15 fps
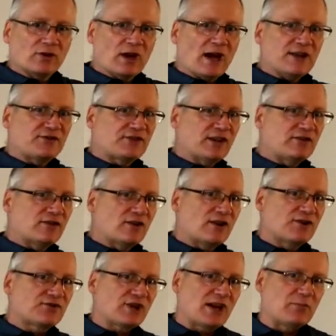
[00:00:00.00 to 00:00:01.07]
God said to
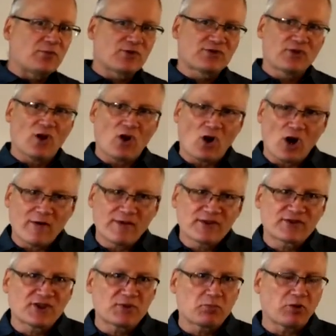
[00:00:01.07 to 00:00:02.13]
the disciples, The
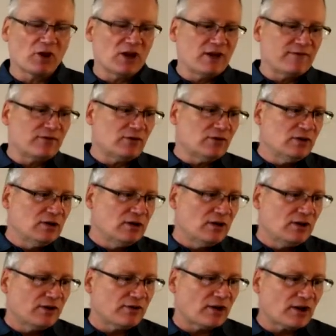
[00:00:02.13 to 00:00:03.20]
harvest is plentiful,
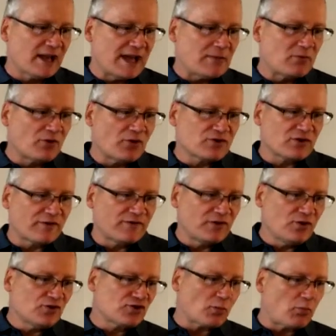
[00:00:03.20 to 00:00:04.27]
the laborers
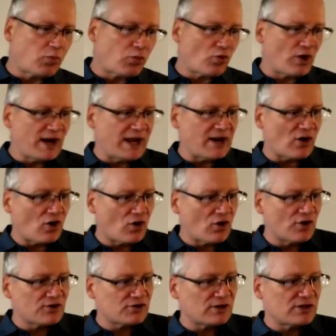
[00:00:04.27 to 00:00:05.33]
refused to pray
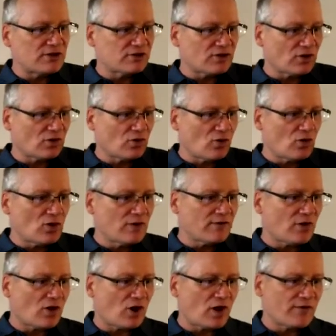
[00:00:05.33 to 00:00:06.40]
earnestly that the Lord
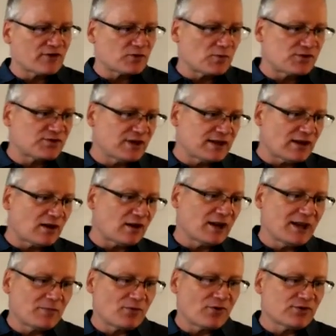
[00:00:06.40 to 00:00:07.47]
of the harvest would send out
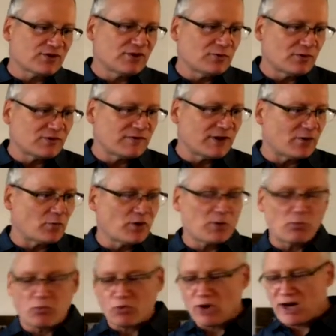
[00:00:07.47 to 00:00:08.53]
laborers into his field. We're
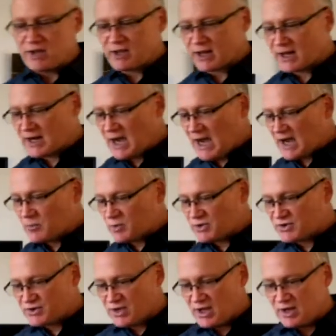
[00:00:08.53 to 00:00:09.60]
to pray that God
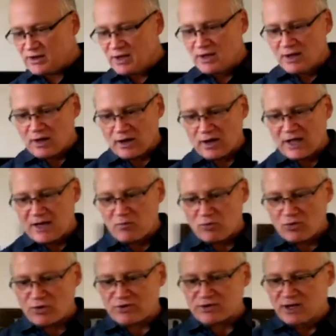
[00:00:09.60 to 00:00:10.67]
would send
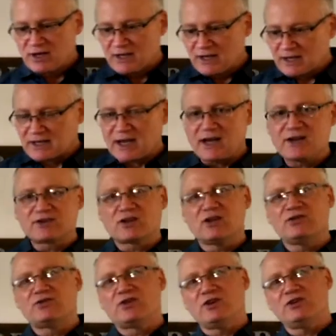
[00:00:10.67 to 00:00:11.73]
laborers. God is
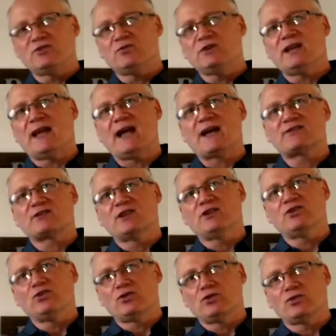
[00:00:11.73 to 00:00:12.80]
continually
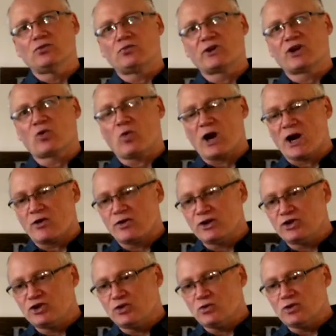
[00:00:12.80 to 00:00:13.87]
asking you,
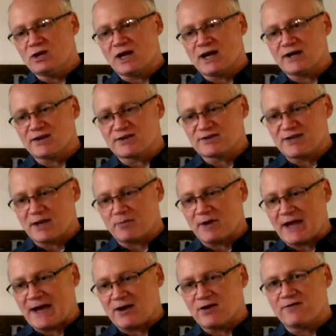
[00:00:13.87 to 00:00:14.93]
requiring you and I to
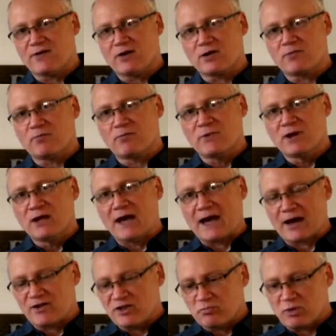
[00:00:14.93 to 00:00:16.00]
step out of our
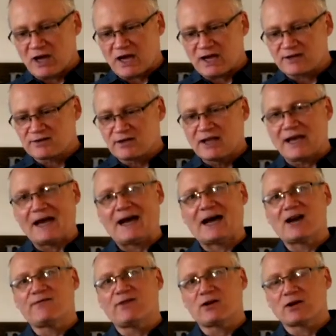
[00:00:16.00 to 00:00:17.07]
out of the box,
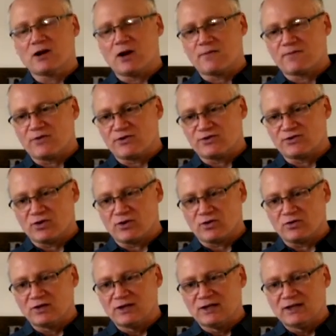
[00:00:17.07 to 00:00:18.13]
out of our comfort
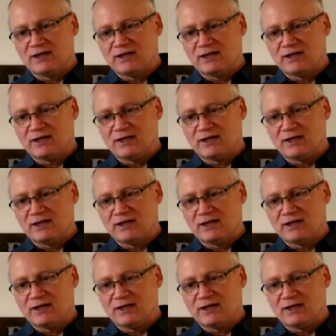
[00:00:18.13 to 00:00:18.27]
zone,